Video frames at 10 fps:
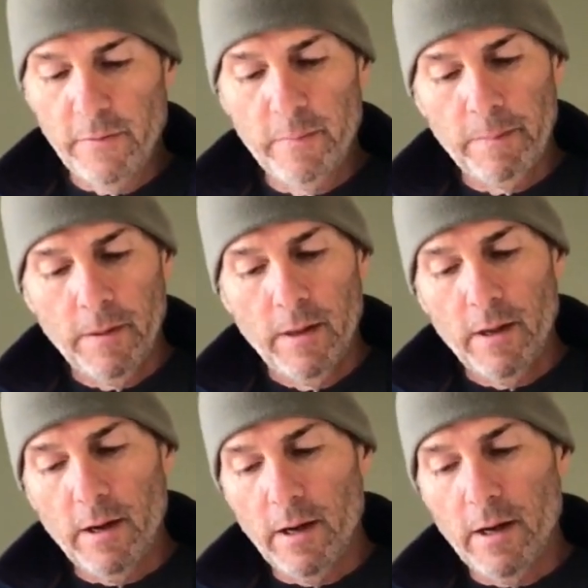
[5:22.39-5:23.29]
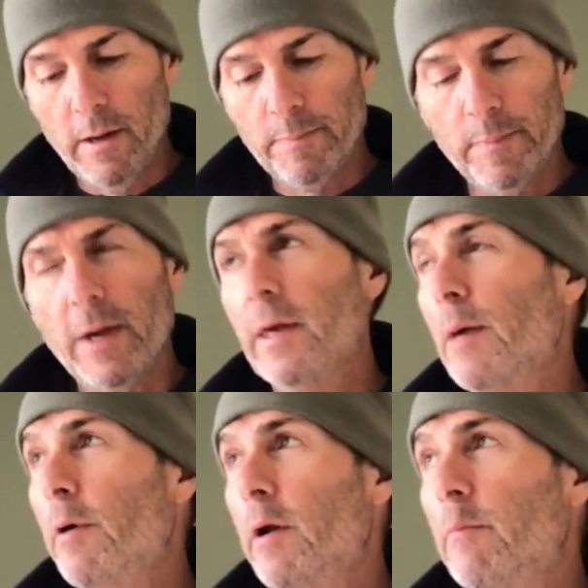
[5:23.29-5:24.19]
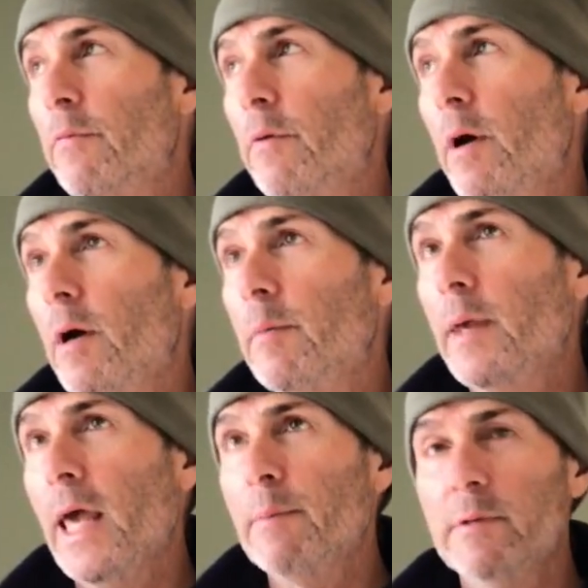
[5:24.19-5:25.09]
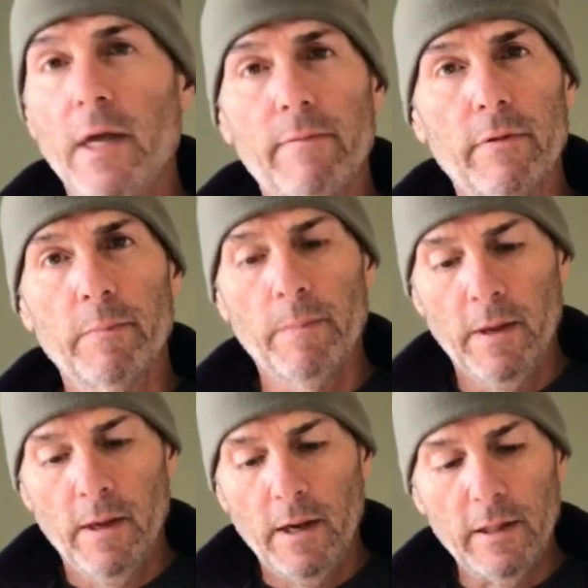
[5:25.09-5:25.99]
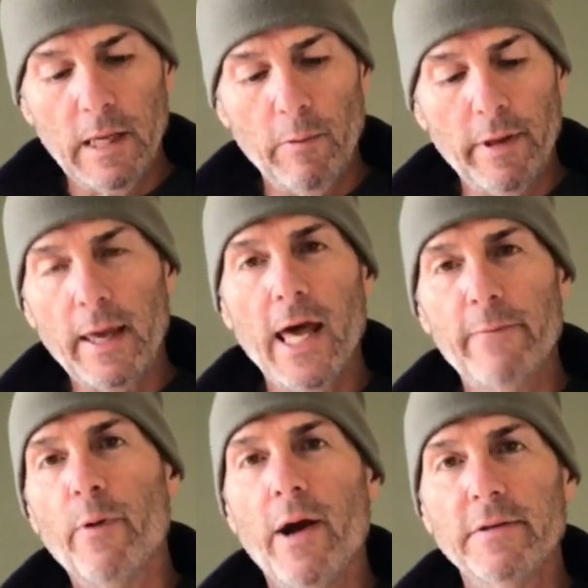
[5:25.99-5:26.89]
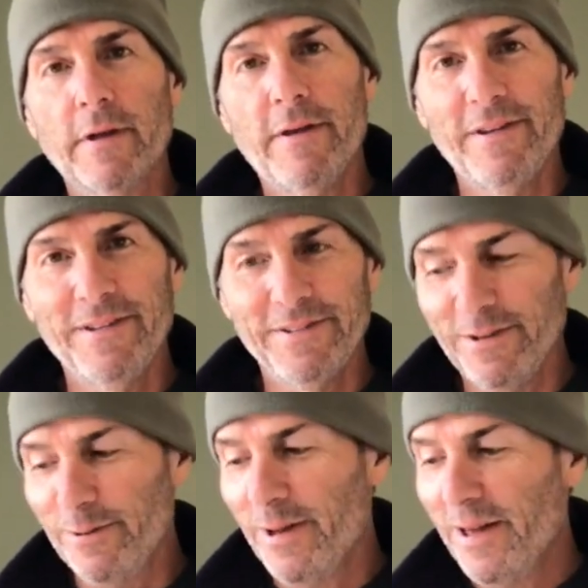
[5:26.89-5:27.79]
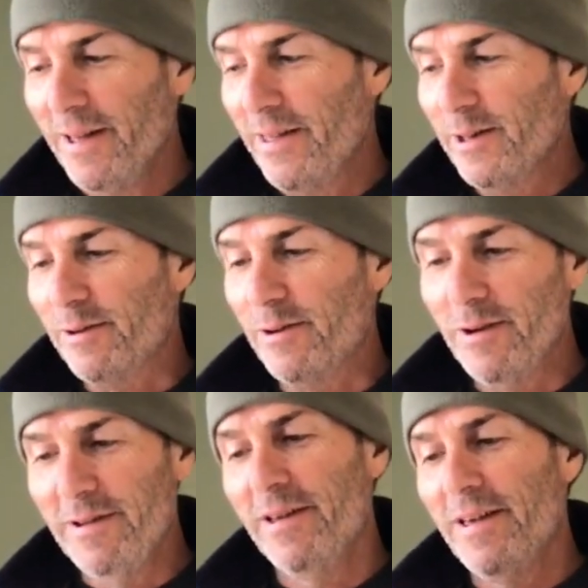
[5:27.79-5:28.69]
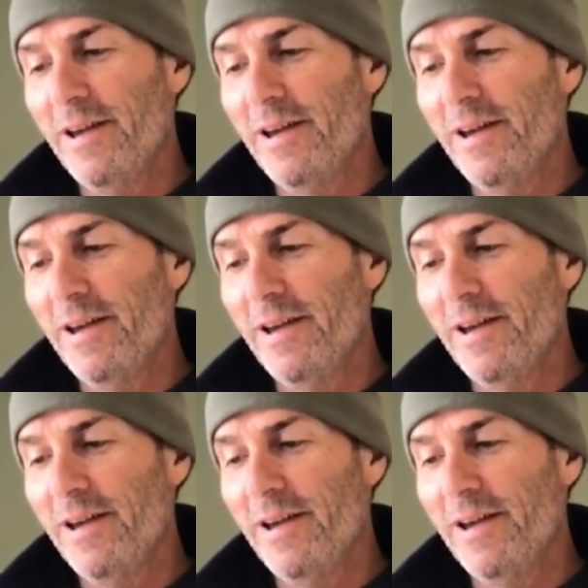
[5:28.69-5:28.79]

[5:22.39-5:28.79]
I think I bought them from Camp Safer, and they were like half price. So that's a good